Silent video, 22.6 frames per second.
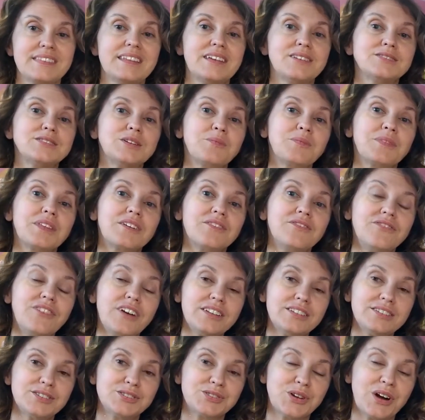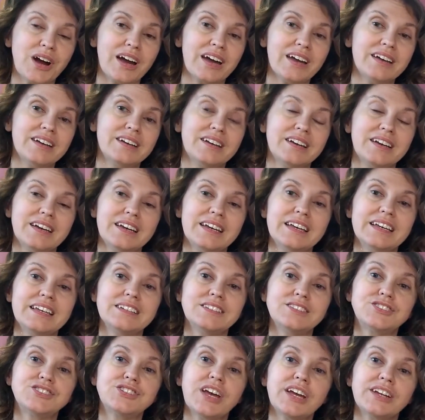Now, something fun to try
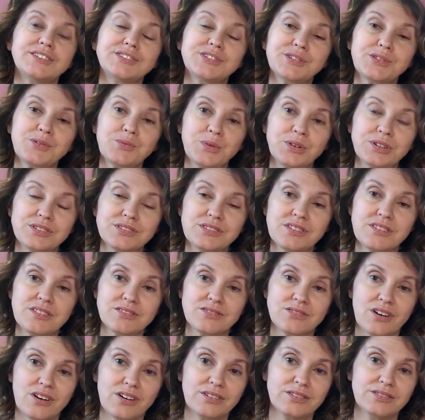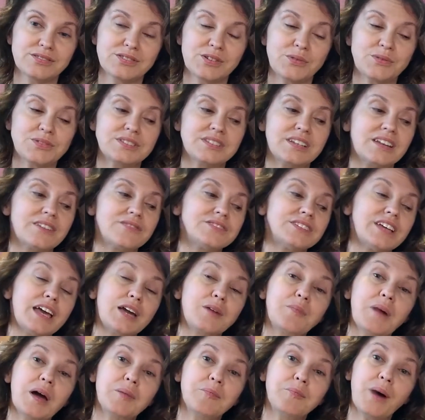is changing the words to the song. So instead of saying
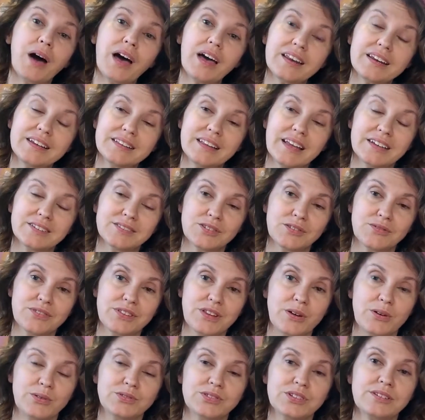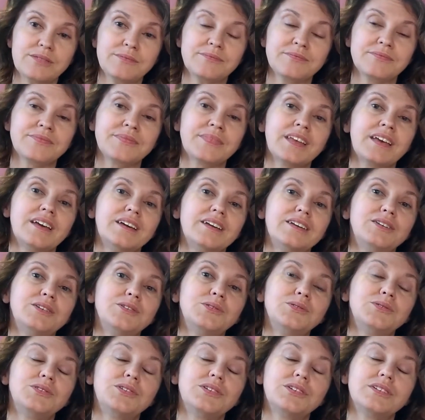my Bonnie lies over the ocean,
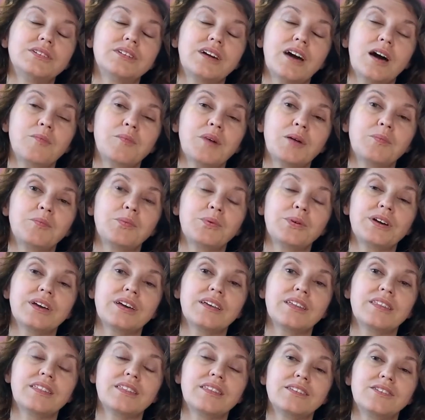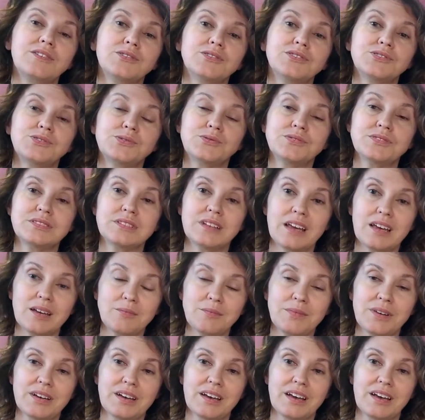you could come up with your student's name